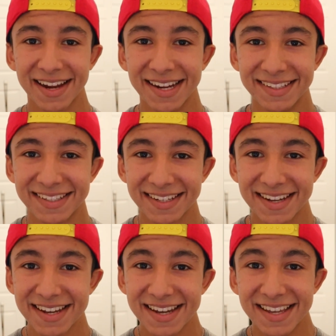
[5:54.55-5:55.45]
And
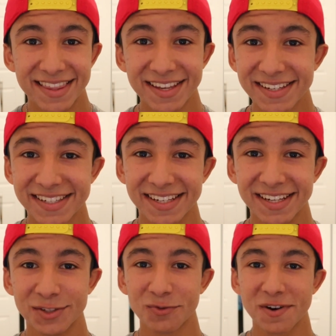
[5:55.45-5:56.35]
this
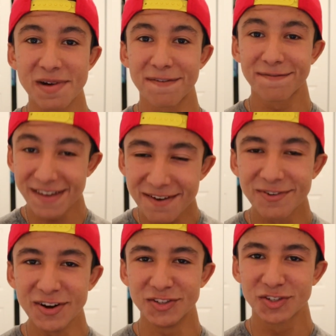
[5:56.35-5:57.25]
is one of my
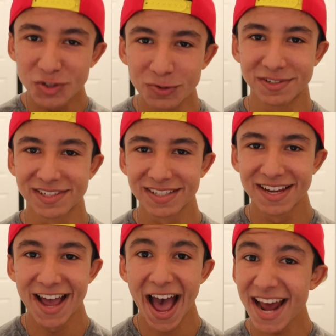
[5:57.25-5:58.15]
favorite suits
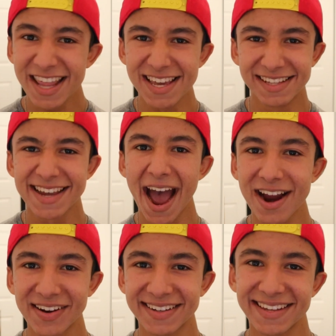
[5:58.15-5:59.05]
out of the
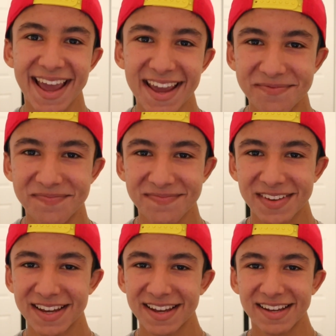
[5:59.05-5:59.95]
entire game,
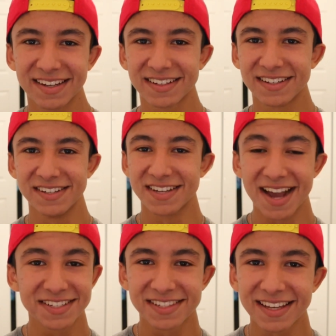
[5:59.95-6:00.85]
because
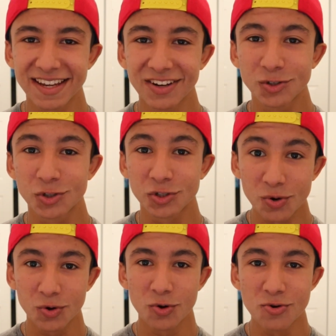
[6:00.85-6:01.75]
I just think it looks
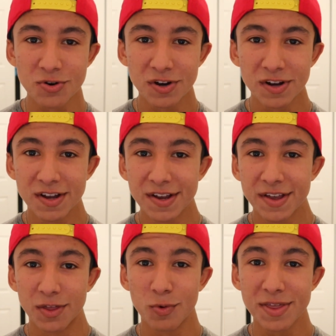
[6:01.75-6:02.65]
so cool.
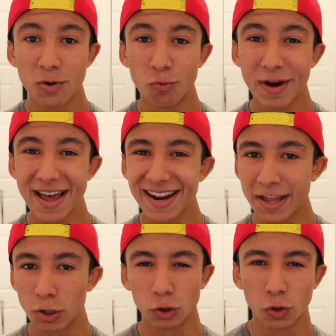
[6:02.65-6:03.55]
The way the red
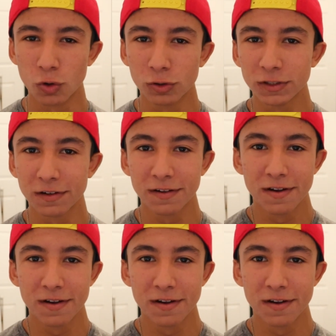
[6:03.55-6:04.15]
and the gold,